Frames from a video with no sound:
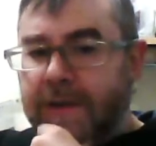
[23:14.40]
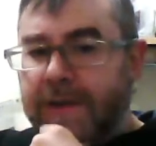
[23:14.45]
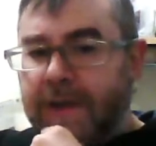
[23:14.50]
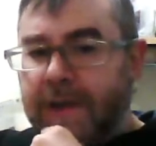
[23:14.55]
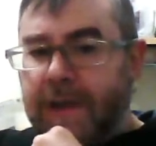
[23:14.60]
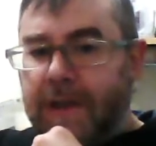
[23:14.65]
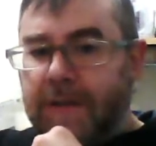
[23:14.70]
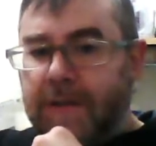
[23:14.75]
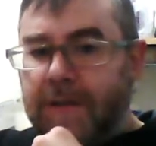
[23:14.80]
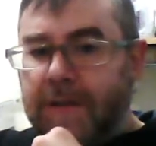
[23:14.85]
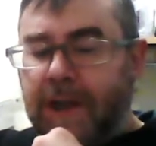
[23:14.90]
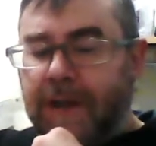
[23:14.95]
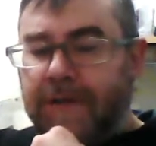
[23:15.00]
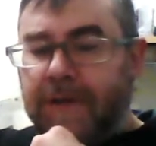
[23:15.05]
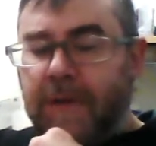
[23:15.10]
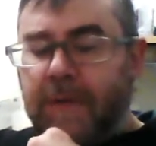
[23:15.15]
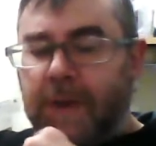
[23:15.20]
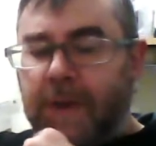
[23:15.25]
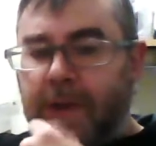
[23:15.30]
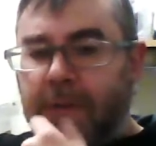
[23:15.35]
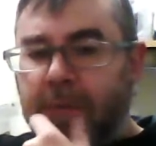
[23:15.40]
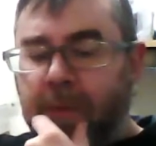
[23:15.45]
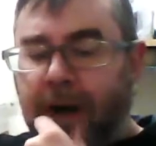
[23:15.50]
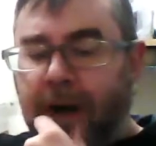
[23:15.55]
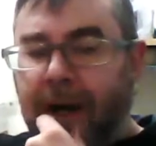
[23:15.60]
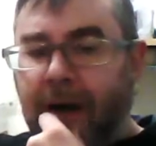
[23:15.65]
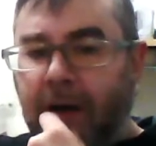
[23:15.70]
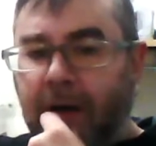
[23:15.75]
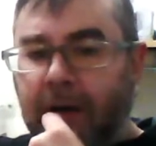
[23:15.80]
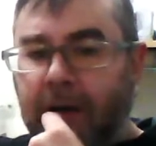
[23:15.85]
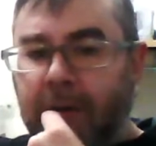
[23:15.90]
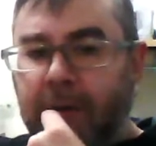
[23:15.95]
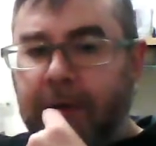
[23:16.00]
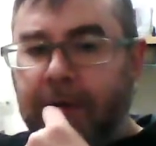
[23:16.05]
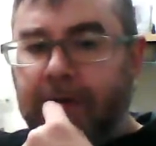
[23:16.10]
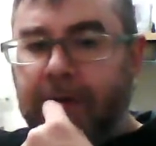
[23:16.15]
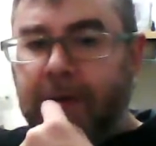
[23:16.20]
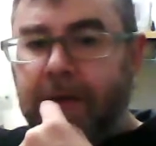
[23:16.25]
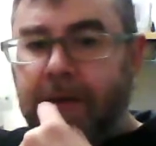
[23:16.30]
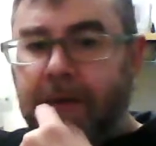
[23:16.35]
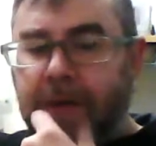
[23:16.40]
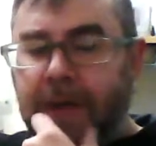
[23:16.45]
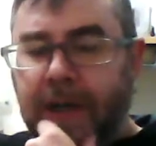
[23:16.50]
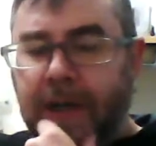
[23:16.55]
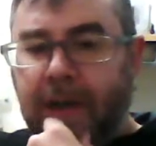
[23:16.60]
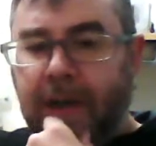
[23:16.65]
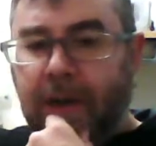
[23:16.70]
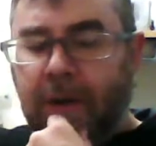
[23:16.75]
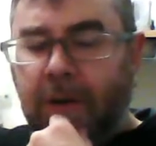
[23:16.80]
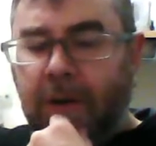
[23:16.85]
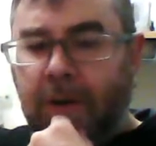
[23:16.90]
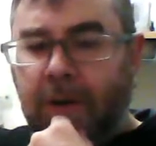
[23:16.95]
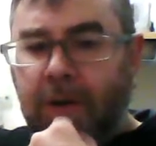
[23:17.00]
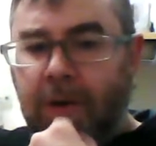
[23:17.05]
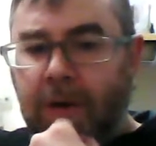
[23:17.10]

You have to recompile. Like we have to create our own.